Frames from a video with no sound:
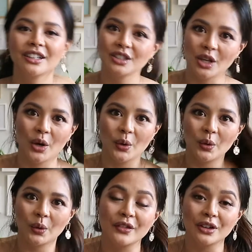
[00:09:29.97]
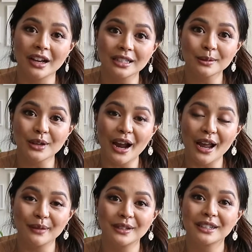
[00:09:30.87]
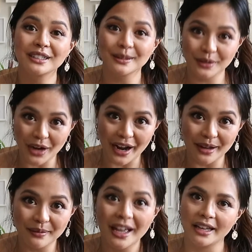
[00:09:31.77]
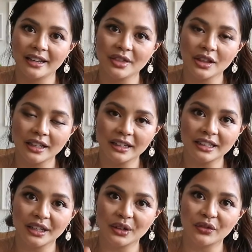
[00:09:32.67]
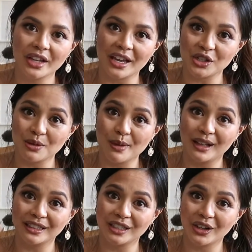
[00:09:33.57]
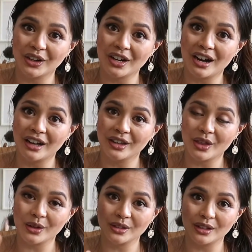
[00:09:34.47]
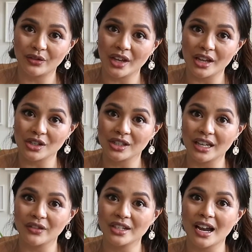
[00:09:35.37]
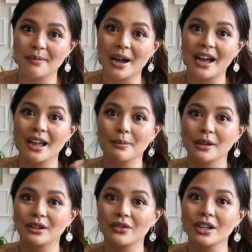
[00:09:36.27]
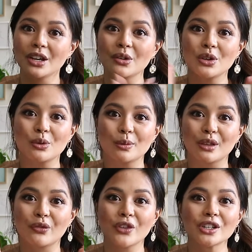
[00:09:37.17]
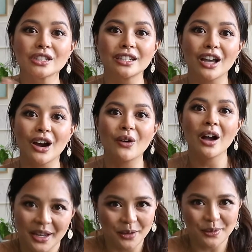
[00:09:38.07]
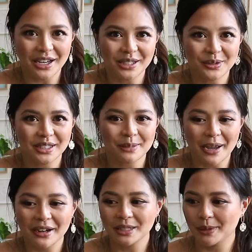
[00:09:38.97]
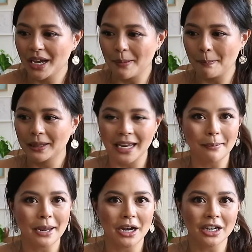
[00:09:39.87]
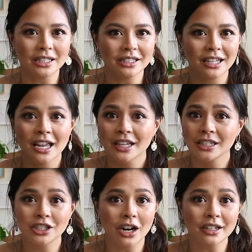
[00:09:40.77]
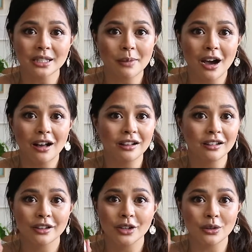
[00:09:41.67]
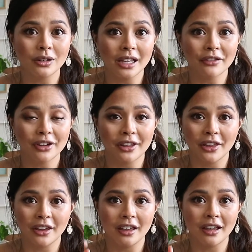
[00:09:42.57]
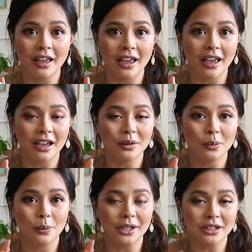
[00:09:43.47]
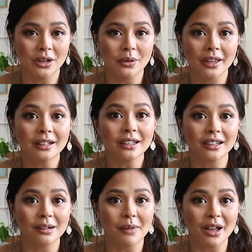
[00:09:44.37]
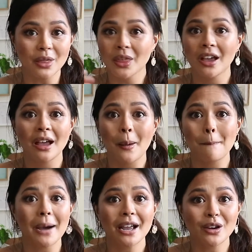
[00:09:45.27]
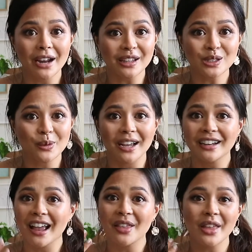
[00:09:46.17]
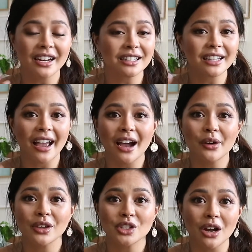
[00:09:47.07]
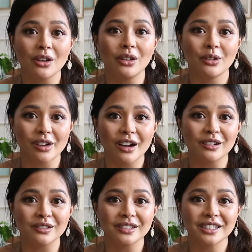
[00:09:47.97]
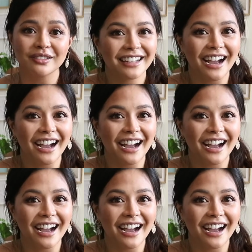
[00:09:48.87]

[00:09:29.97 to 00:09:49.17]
So if you're not subscribed, subscribe and hit the little notification bell to turn on those notifications every time I upload a video. You will be the first to know. I hope you guys were inspired to become plant parents. Start small, Google everything, and when you don't kill it in a month, buy your next one, and that is how the jungle grows.